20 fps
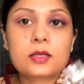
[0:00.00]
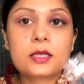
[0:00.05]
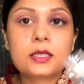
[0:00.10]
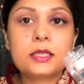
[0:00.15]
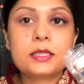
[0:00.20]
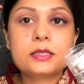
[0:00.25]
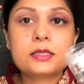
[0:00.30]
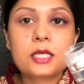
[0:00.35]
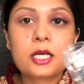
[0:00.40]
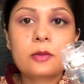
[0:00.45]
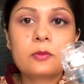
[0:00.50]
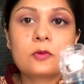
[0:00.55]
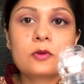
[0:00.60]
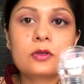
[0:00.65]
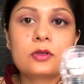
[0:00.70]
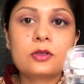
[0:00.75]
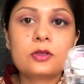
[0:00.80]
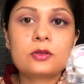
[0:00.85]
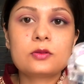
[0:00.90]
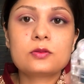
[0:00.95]
glitter I'm
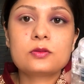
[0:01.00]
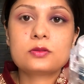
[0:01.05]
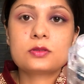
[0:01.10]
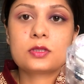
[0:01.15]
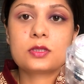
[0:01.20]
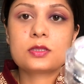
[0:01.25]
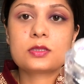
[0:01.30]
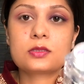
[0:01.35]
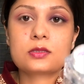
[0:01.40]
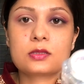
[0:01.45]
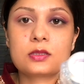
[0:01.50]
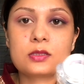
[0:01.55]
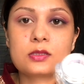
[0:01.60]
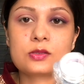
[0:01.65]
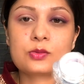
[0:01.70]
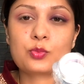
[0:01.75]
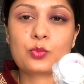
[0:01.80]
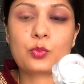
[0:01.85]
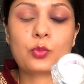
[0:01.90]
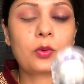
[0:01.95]
gonna use is
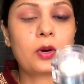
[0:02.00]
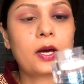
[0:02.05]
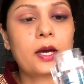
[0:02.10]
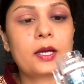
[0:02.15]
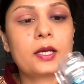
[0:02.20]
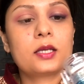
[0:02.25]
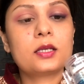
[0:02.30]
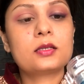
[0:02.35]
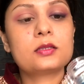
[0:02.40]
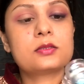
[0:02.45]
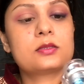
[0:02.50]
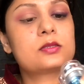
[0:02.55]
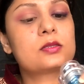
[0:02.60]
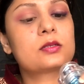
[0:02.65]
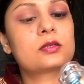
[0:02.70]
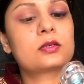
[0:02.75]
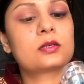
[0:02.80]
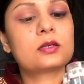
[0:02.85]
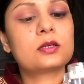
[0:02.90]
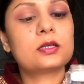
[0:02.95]
this
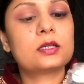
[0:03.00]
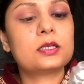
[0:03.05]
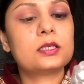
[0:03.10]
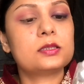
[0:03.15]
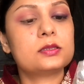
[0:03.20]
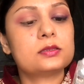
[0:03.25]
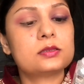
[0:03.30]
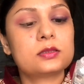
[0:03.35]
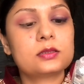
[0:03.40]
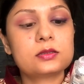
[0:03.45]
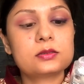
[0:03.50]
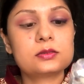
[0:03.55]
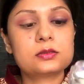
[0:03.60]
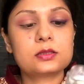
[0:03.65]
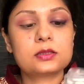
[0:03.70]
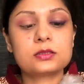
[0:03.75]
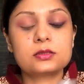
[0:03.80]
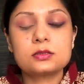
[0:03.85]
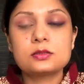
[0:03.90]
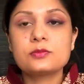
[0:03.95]
white glitter.
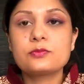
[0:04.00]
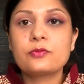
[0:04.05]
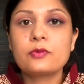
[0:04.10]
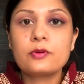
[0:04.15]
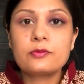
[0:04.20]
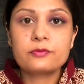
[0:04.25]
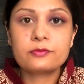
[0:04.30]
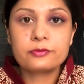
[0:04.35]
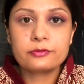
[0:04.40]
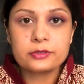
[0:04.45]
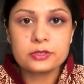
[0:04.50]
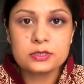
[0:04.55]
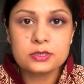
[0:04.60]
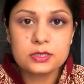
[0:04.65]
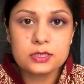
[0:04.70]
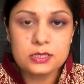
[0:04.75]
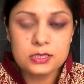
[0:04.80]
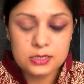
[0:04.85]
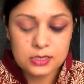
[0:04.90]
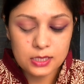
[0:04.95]
It is from
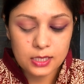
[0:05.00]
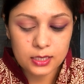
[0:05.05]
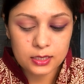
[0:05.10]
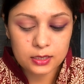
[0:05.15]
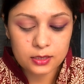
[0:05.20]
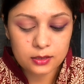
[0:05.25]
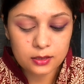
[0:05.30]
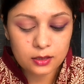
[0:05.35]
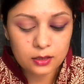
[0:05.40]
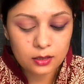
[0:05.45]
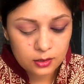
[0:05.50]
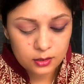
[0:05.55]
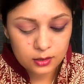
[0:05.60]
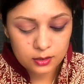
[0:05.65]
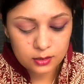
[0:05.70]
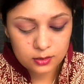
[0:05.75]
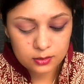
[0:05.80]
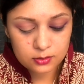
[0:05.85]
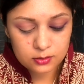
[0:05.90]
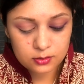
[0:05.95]
Faces Canada,
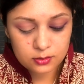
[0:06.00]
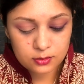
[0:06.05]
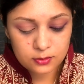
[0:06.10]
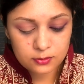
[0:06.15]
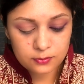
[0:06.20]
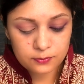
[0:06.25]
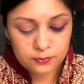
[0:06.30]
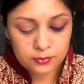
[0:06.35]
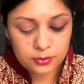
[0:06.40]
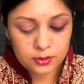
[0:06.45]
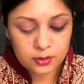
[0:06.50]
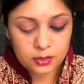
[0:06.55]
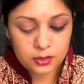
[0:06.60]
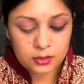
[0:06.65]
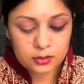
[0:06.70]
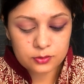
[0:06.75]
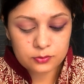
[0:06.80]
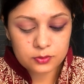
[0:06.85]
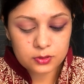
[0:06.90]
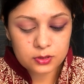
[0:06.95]
and apply
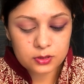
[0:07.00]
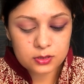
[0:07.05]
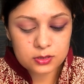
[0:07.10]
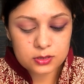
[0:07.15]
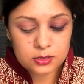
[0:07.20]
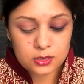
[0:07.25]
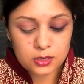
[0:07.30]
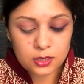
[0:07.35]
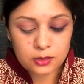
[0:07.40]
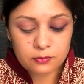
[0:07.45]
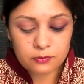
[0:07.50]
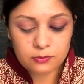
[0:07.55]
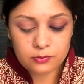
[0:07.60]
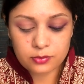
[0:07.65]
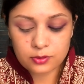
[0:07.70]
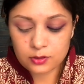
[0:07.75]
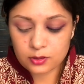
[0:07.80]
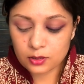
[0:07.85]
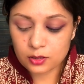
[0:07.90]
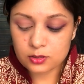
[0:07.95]
it with the same
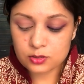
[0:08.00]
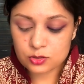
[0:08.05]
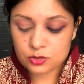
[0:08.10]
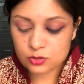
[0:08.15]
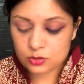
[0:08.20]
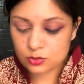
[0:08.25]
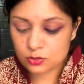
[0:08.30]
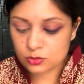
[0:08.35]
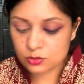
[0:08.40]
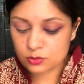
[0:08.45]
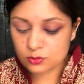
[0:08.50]
brush.